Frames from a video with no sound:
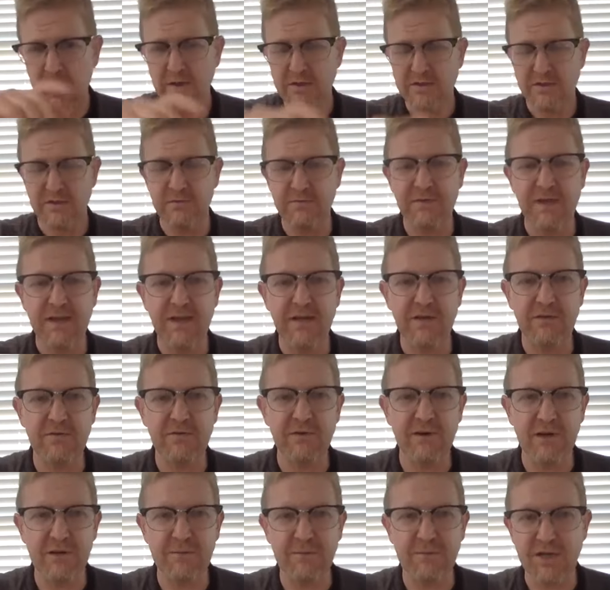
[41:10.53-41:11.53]
So thank you
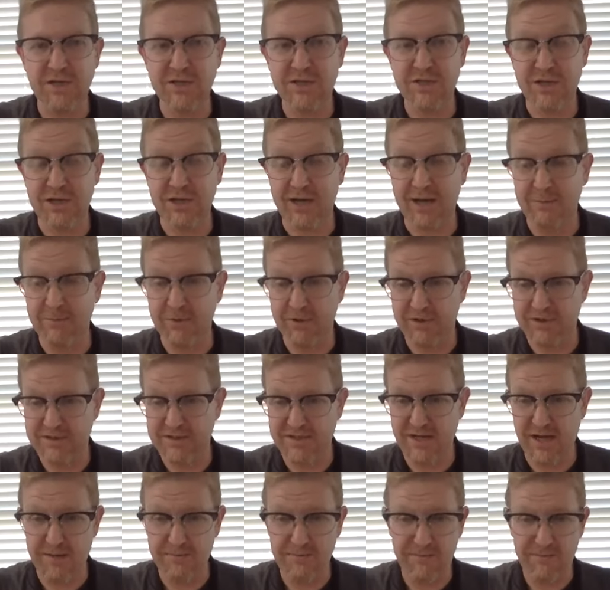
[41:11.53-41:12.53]
very much. And I'm going to
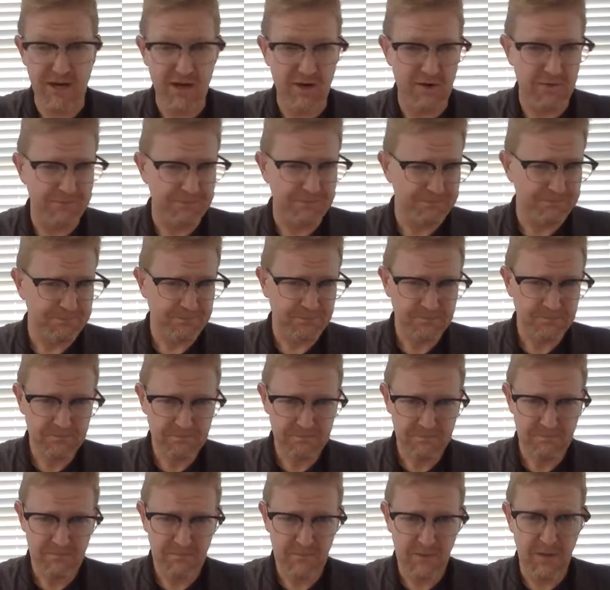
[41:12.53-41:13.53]
stop now
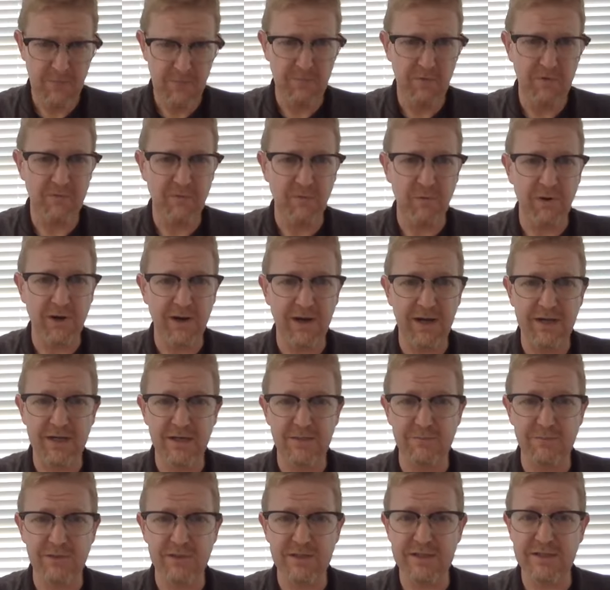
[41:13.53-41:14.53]
before I
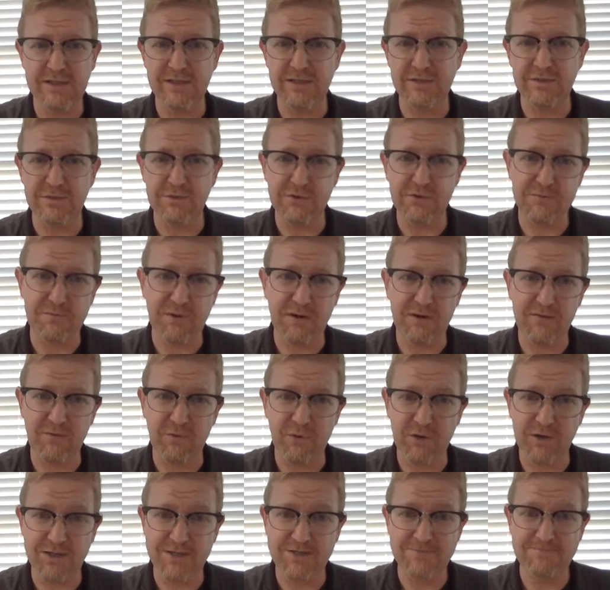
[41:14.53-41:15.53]
completely lose my
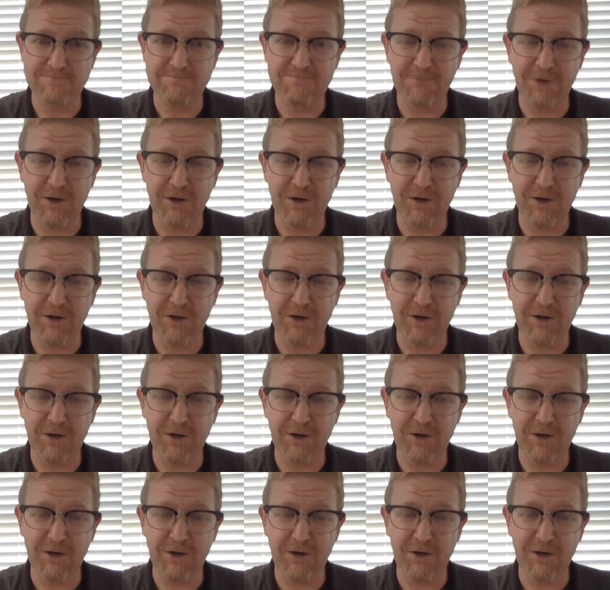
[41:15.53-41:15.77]
voice.